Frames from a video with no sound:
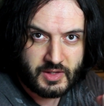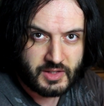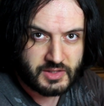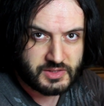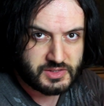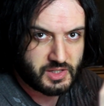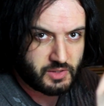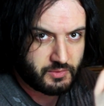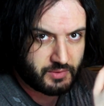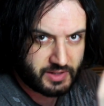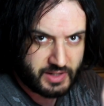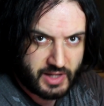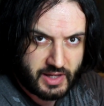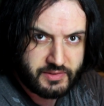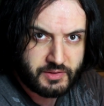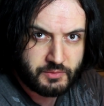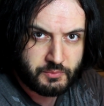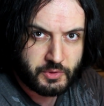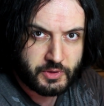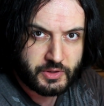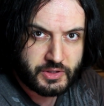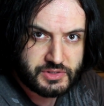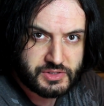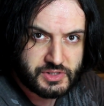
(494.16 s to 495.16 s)
So in other
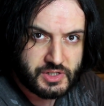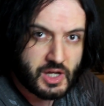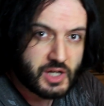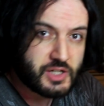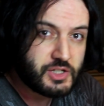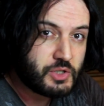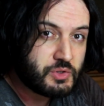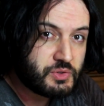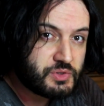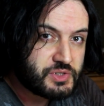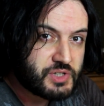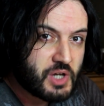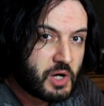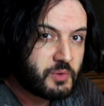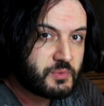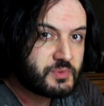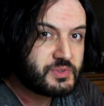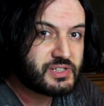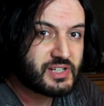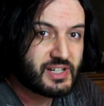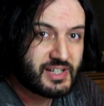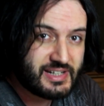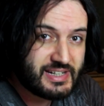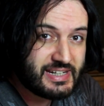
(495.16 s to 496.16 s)
words, you
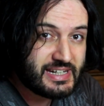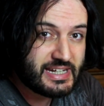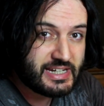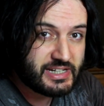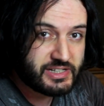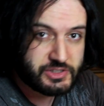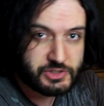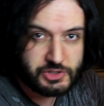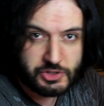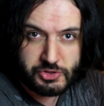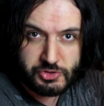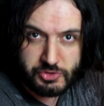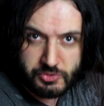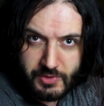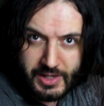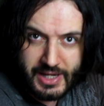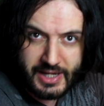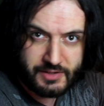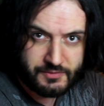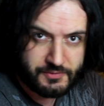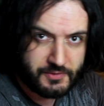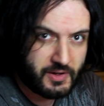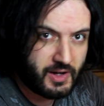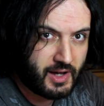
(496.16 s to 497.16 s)
don't need to trade
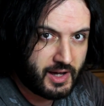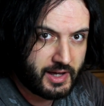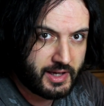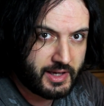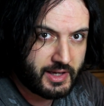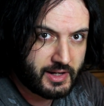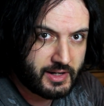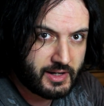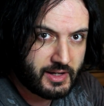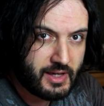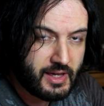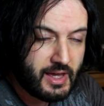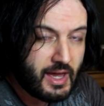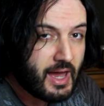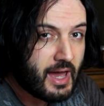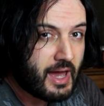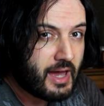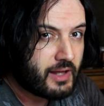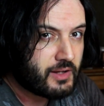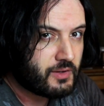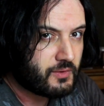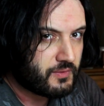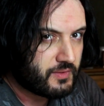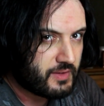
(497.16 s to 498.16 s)
for iron.
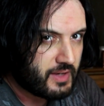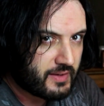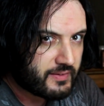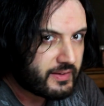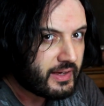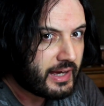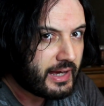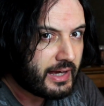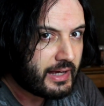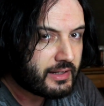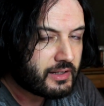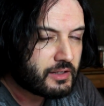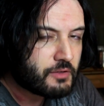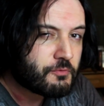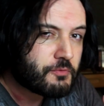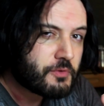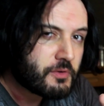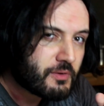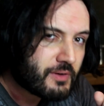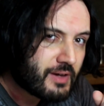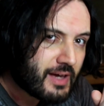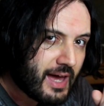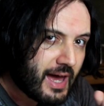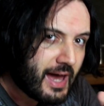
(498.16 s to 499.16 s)
And on the other hand, if you
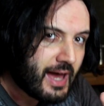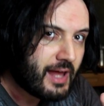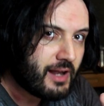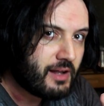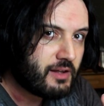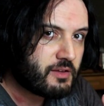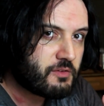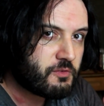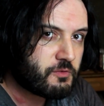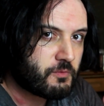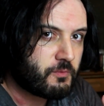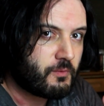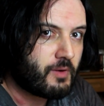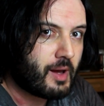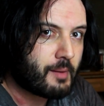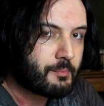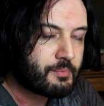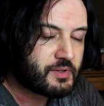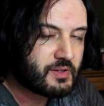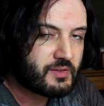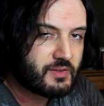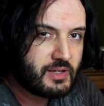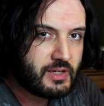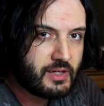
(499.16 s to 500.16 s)
can
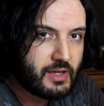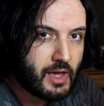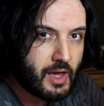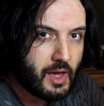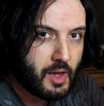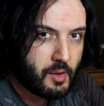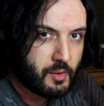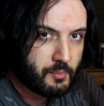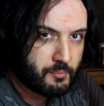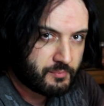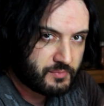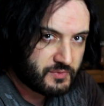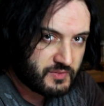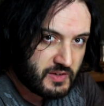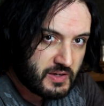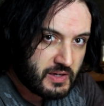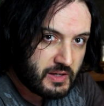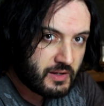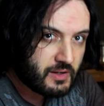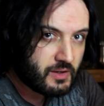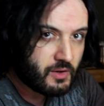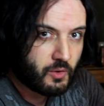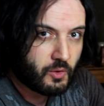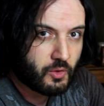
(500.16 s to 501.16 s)
disrupt the
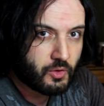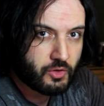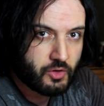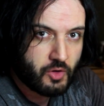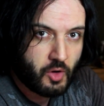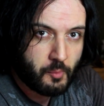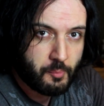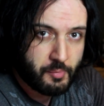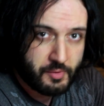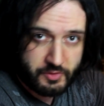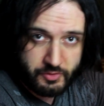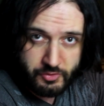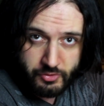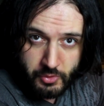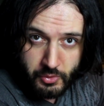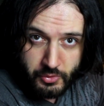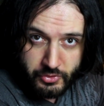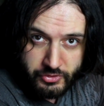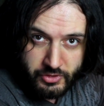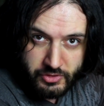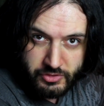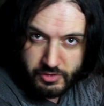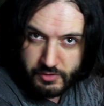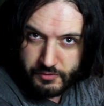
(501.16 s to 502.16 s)
tin or copper
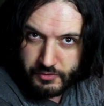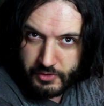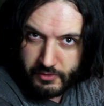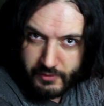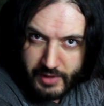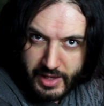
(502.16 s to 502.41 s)
sources of your